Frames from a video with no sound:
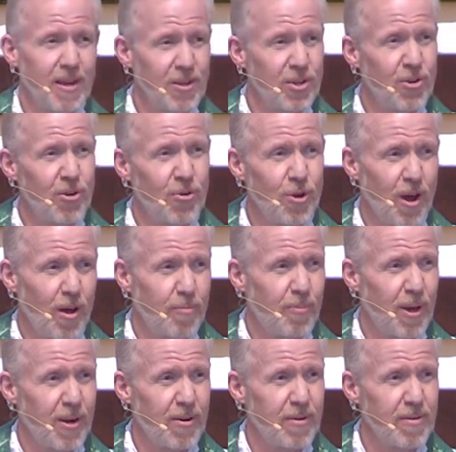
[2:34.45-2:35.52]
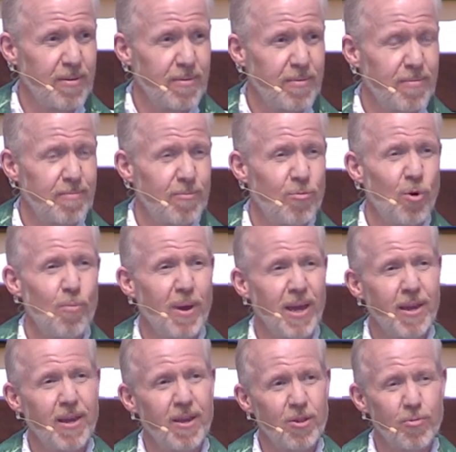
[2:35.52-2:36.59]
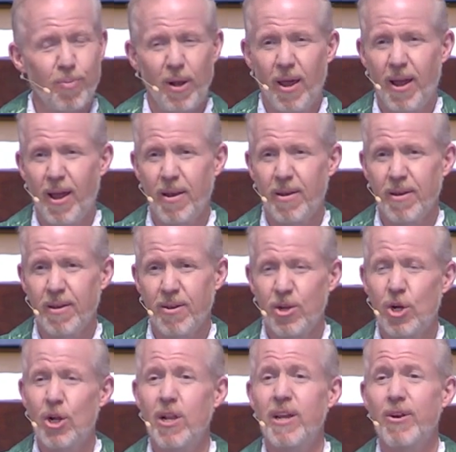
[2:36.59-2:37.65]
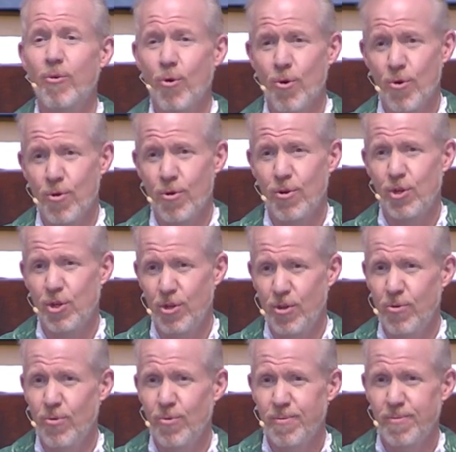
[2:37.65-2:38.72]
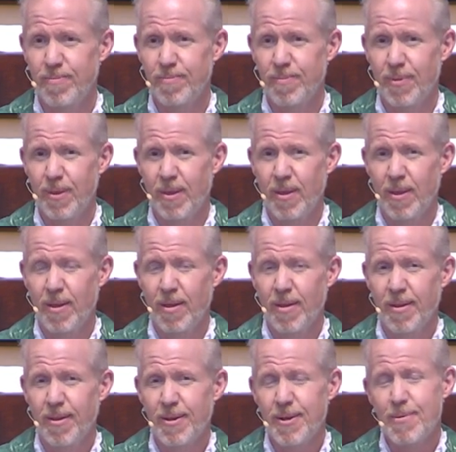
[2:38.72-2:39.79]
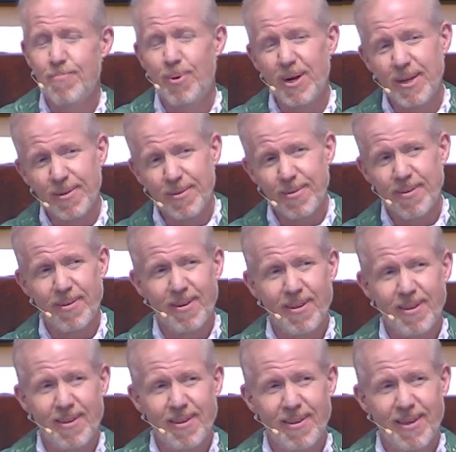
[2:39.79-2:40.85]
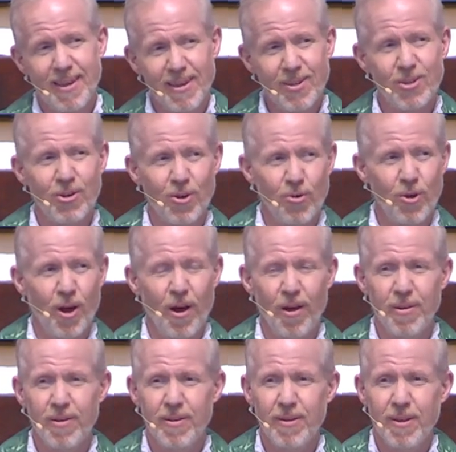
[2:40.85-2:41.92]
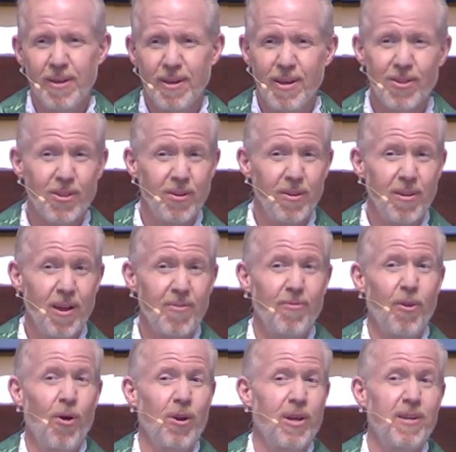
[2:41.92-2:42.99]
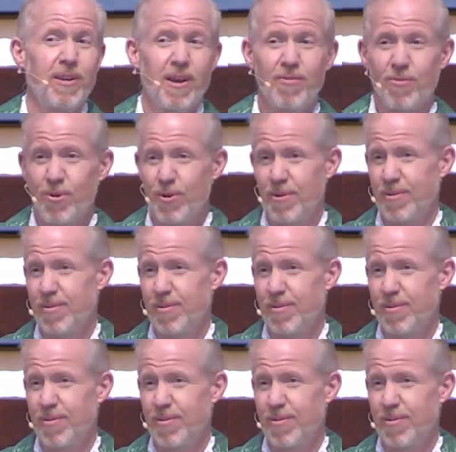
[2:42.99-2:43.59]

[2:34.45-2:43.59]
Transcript: to know God better will make His plan clearer to you. But getting to know God is a lifelong endeavor.